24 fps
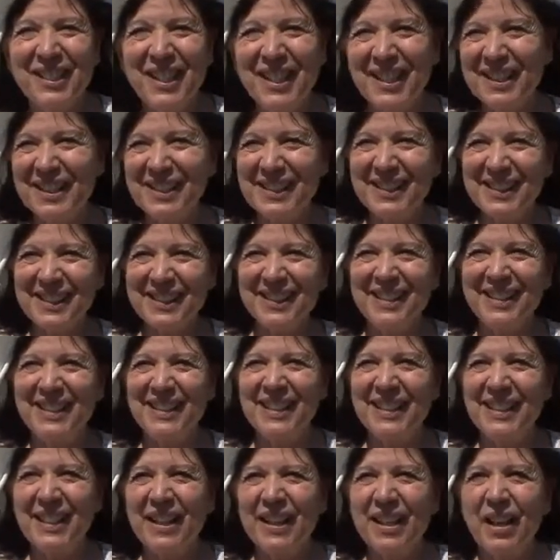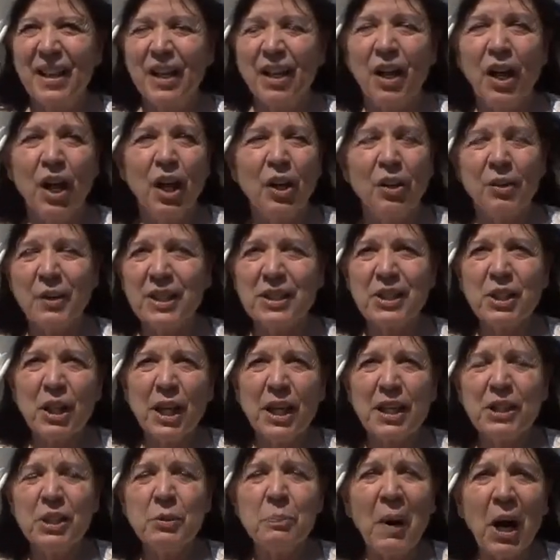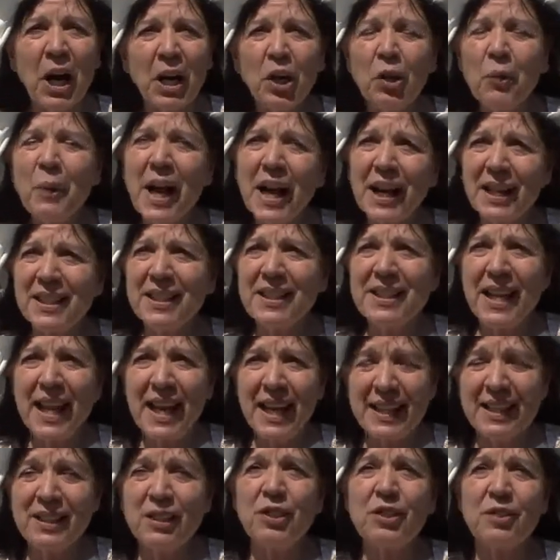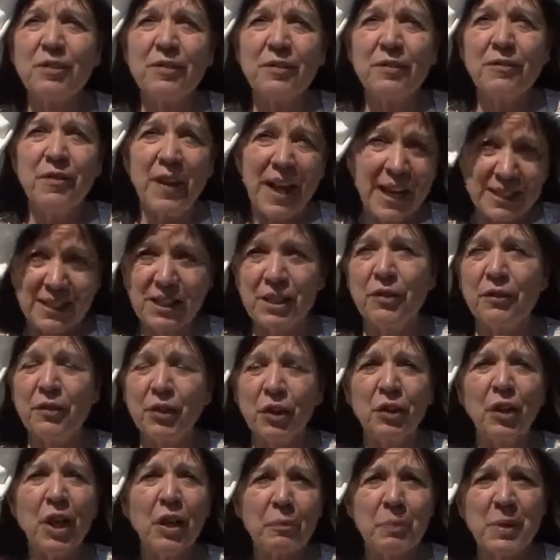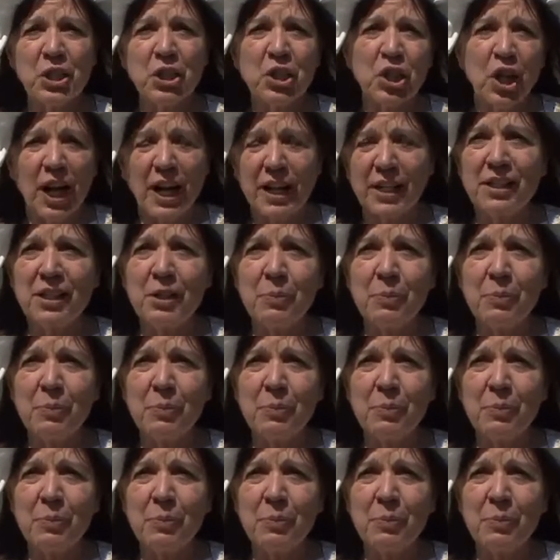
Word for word: Yes. What's it called? Oh, it's it's Margaretta Days Festival of Machias,